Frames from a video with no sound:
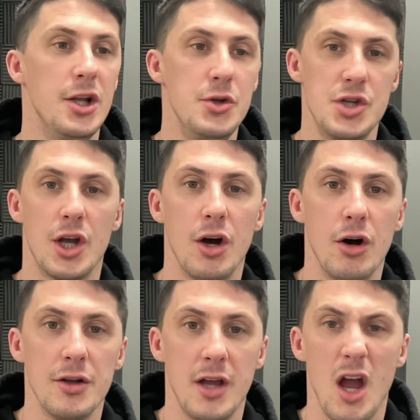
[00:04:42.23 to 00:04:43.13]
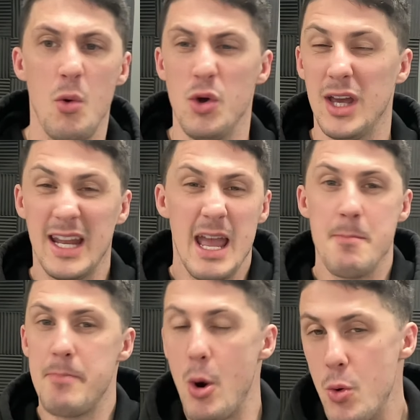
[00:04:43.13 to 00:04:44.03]
to lose your cardio or you're going to
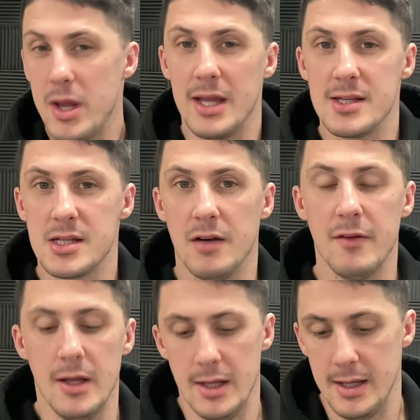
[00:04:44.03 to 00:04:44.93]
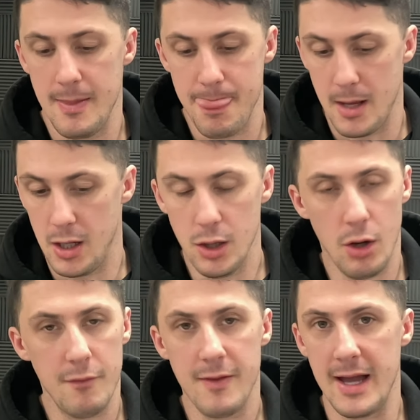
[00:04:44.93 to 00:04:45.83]
get bulky and stuff. A lot
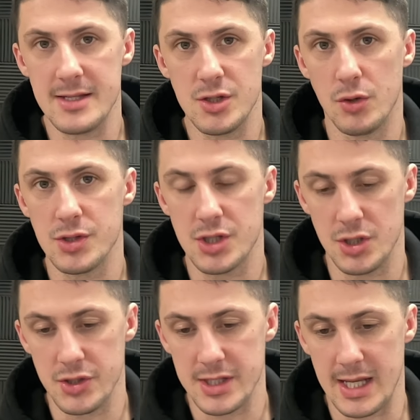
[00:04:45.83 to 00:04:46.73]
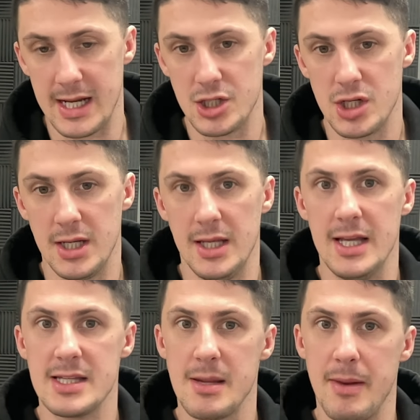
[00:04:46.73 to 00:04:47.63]
of that is nonsense, and actually
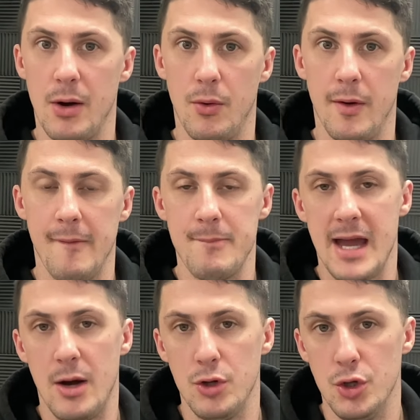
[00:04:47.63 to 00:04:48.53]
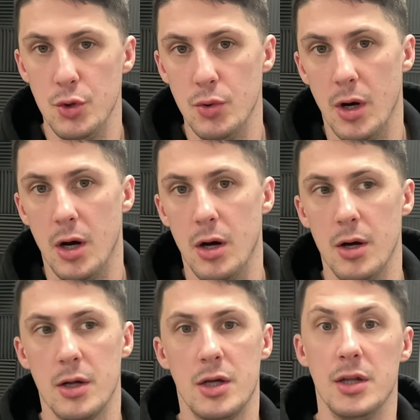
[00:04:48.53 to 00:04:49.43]
it's about how you are
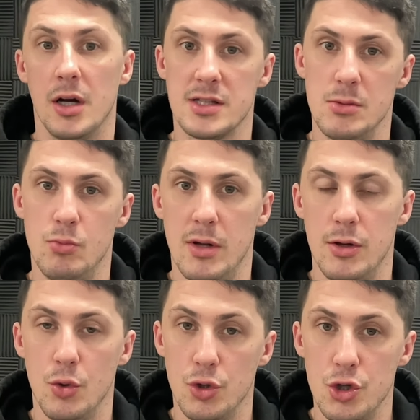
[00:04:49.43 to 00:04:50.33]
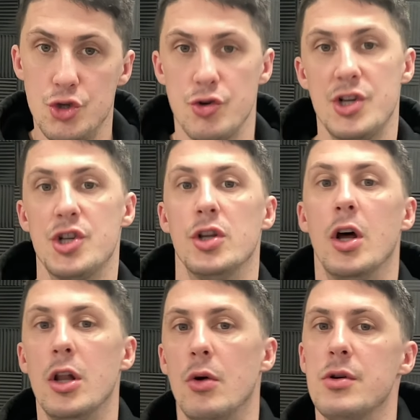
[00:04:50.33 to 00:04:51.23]
conducting with your nutrition
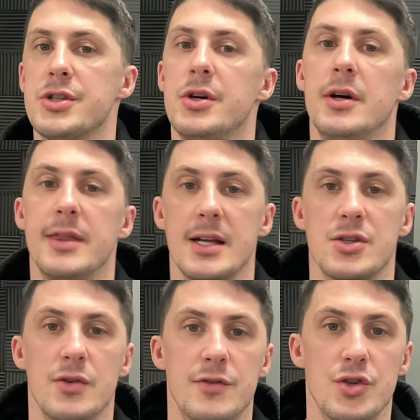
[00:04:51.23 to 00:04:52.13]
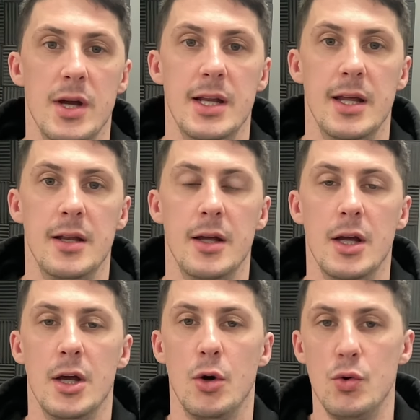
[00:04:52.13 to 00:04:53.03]
alongside that sort of training.
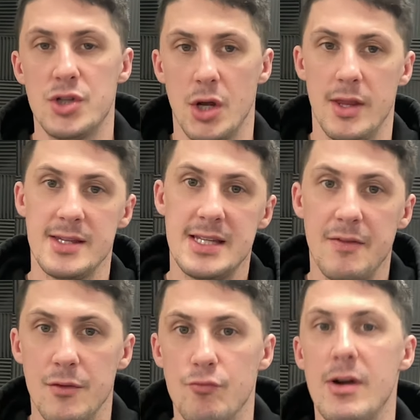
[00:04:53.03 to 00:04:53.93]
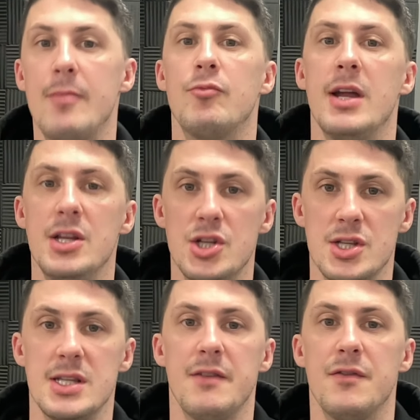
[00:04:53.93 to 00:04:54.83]
Also, there's different rep ranges
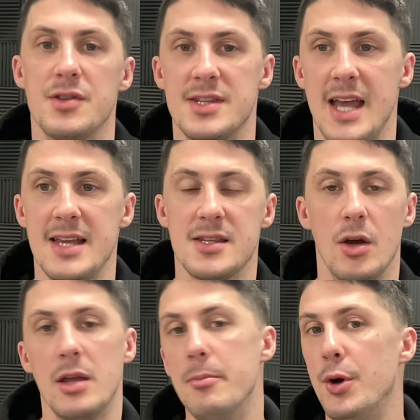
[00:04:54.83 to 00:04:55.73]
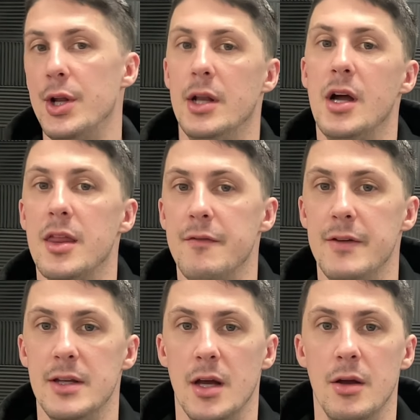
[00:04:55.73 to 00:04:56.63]
and different sets that I can put in another
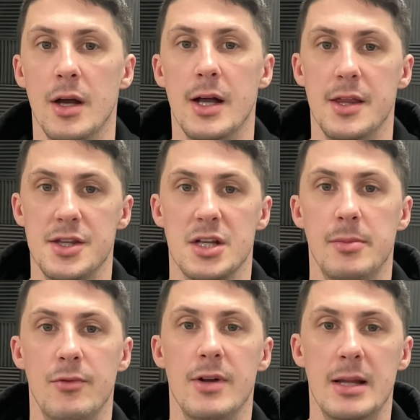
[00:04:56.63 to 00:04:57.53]
video that's going to be really